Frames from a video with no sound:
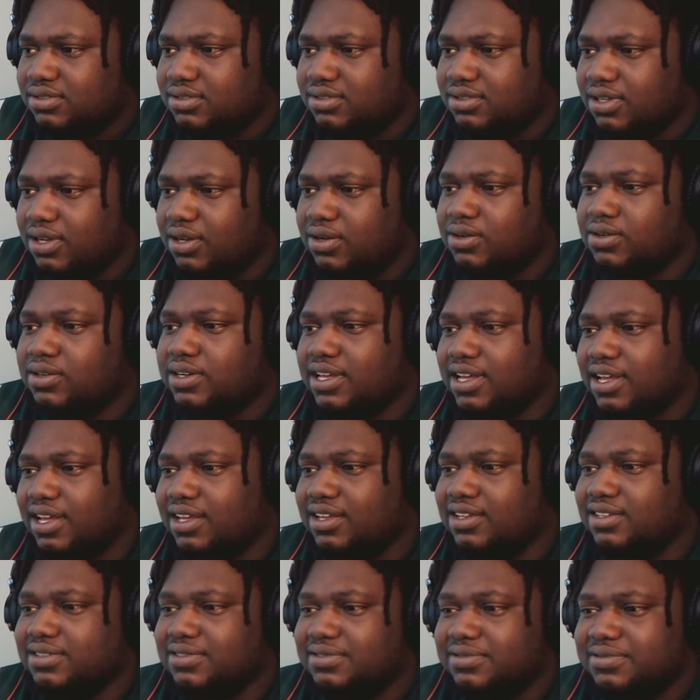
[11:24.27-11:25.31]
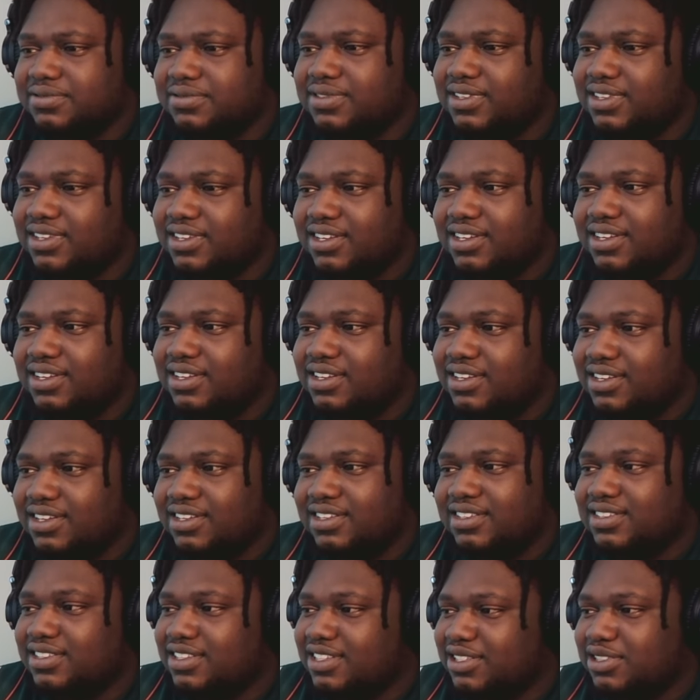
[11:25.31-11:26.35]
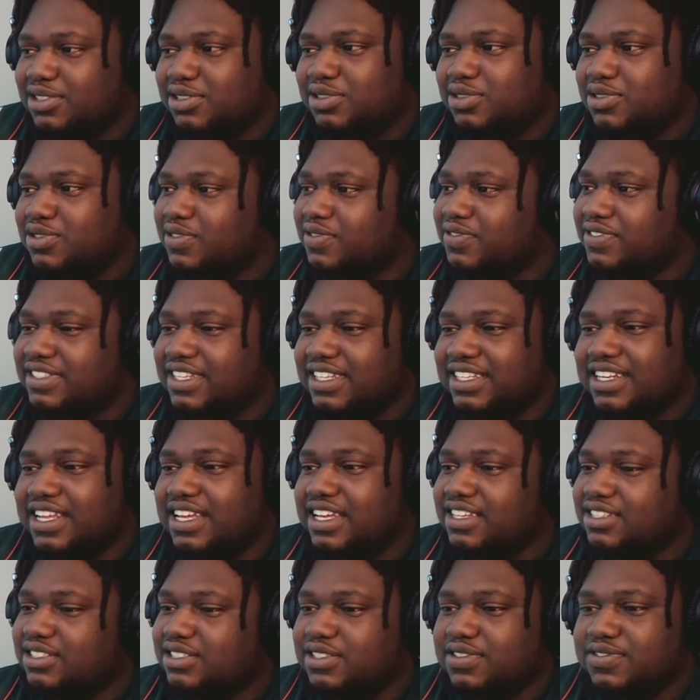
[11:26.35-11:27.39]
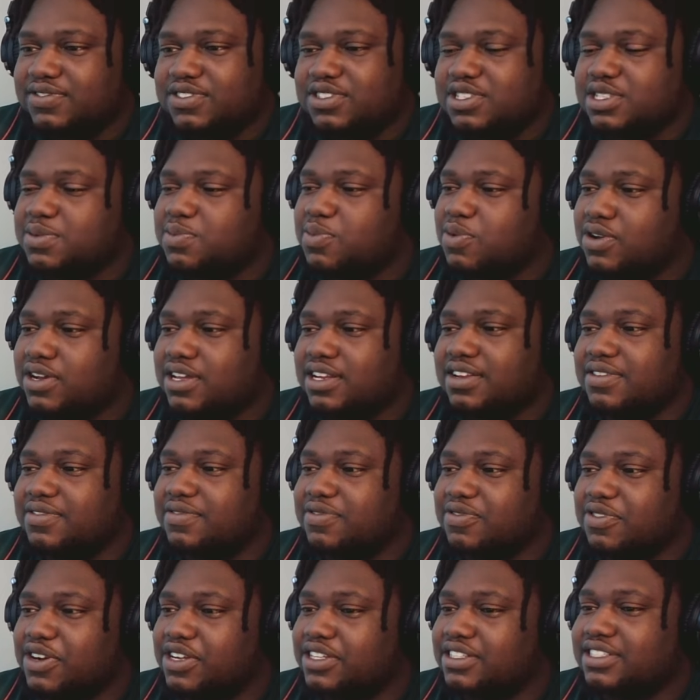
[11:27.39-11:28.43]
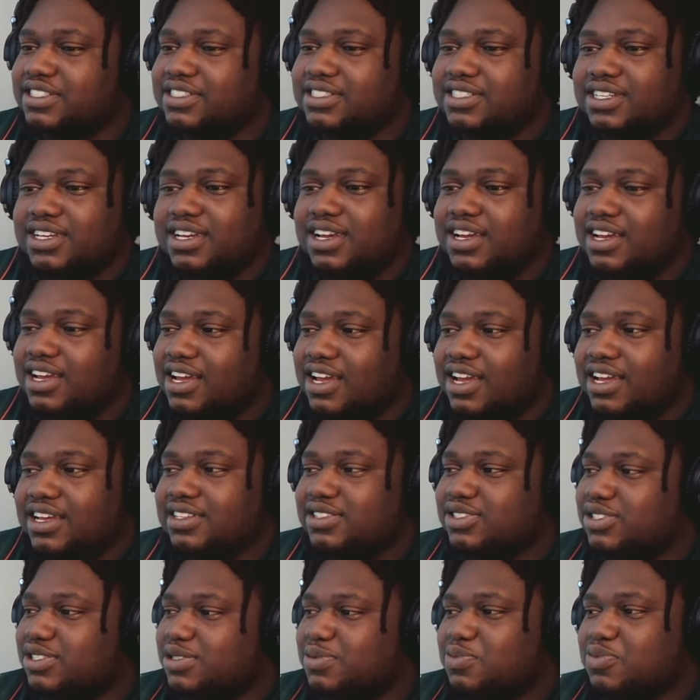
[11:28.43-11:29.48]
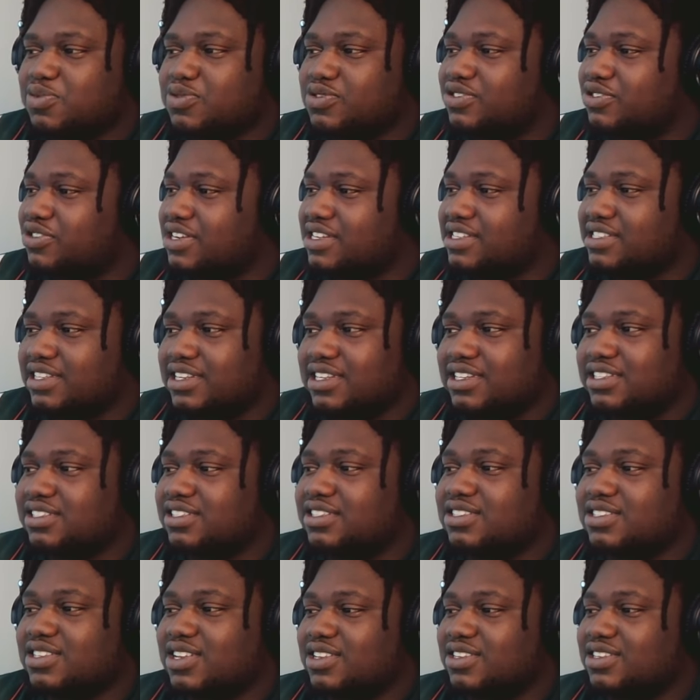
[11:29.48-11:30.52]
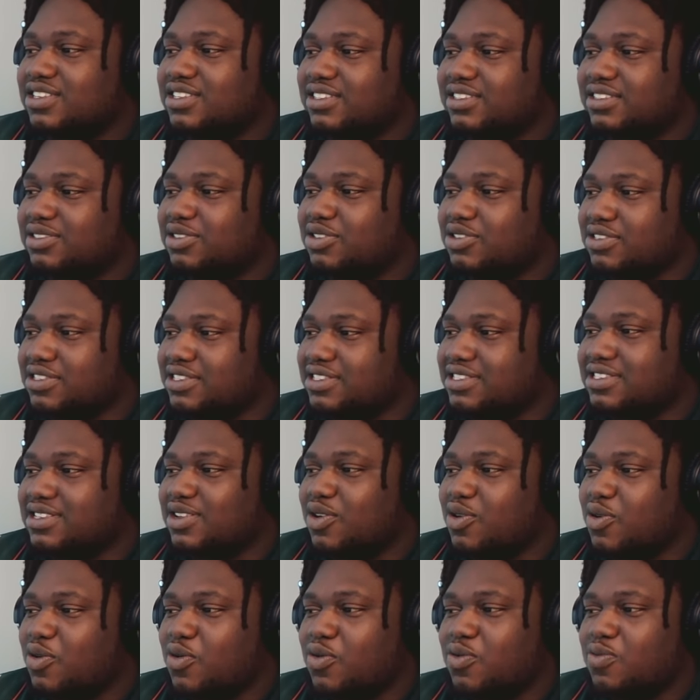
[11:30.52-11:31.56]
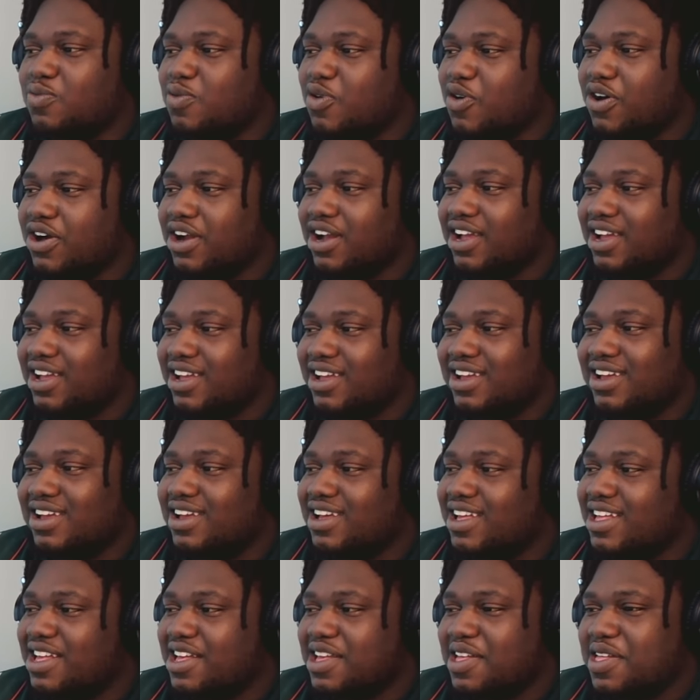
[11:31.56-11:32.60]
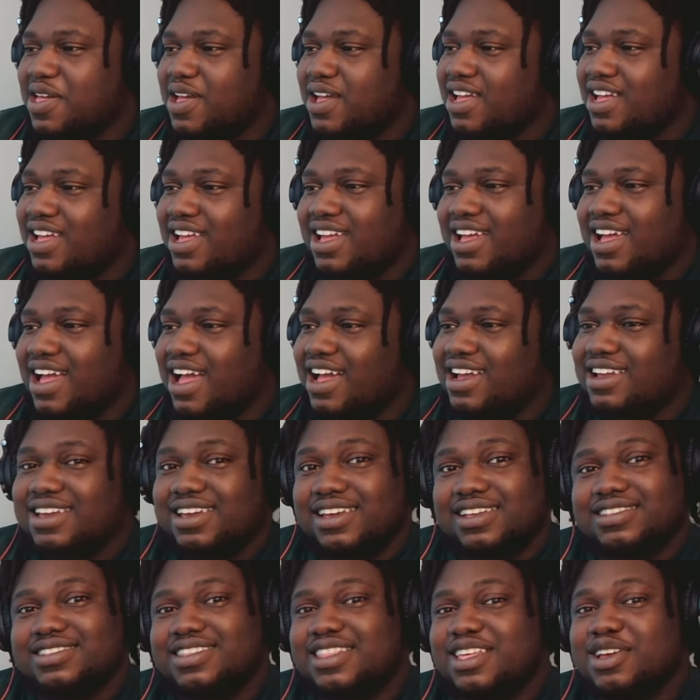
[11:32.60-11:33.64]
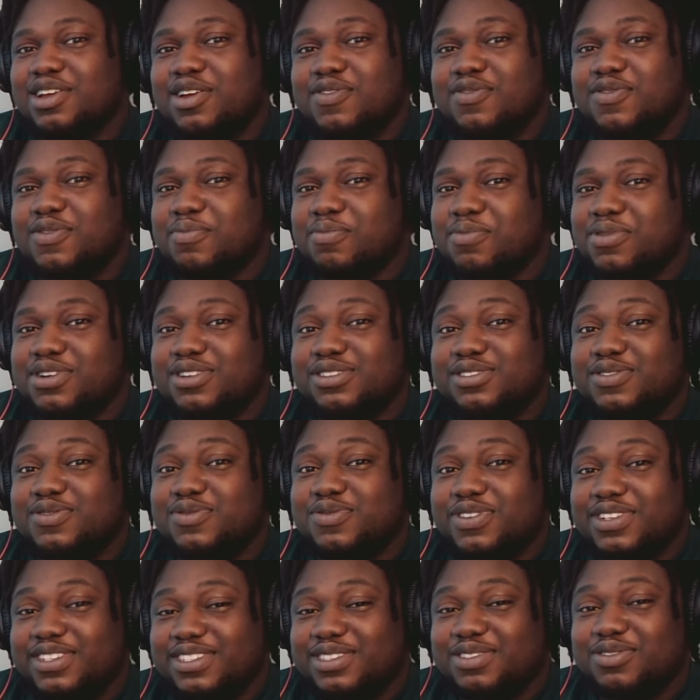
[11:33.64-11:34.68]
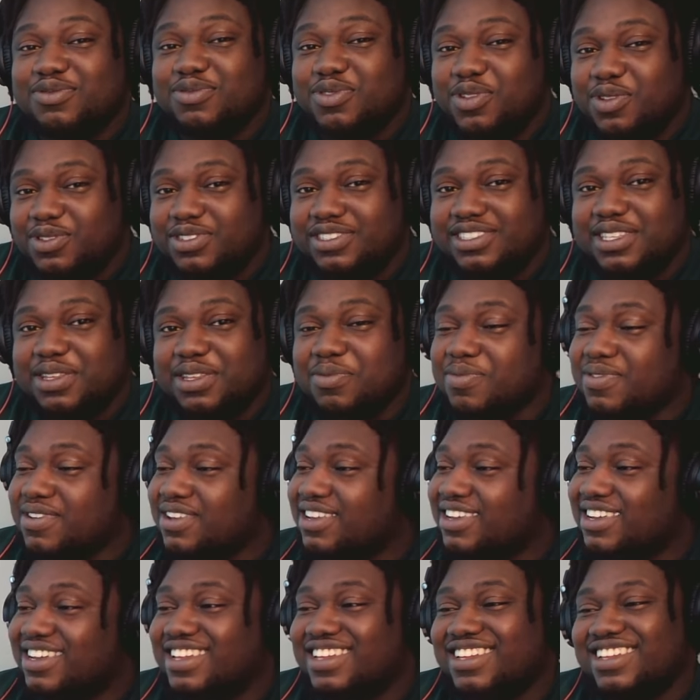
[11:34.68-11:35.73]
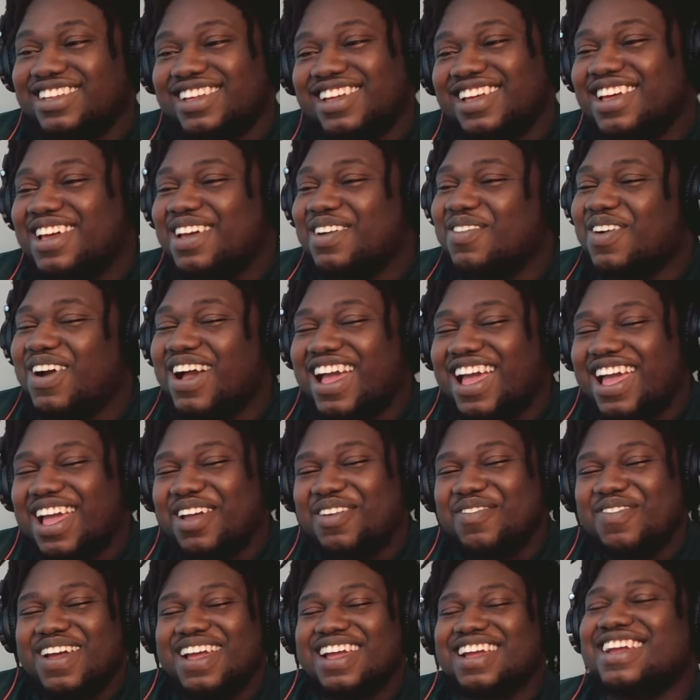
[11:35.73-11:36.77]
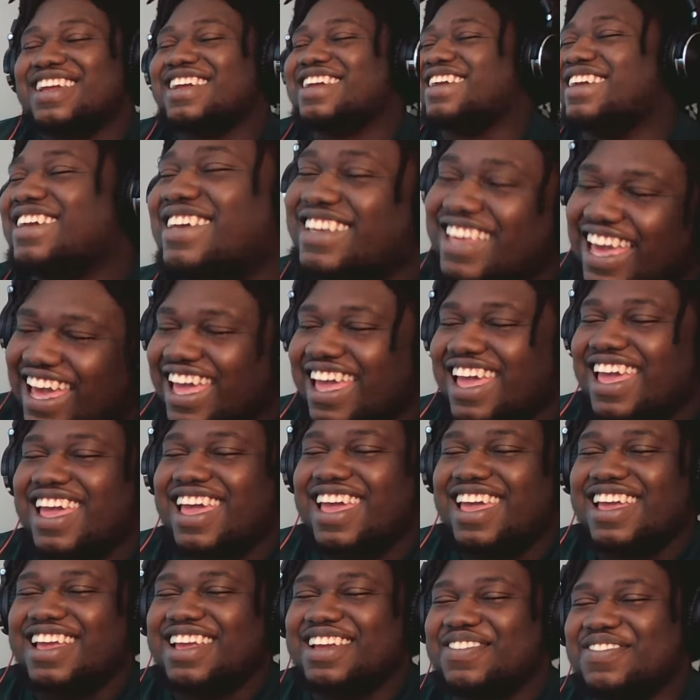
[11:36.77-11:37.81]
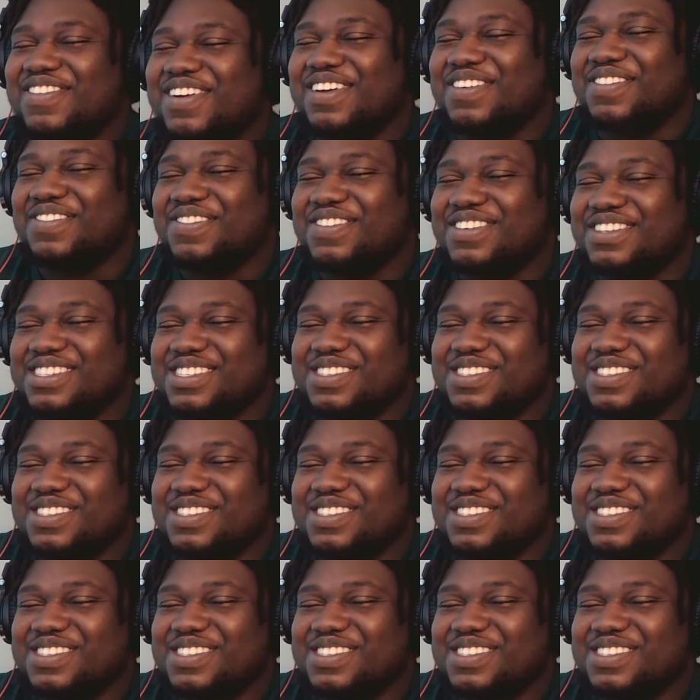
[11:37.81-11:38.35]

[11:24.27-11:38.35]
Okay. He shouldn't have said that. He should have just spoken in French and just put translations on there, because, oh boy, I can think of a bunch of ways to roast him. But hey, man, gang members,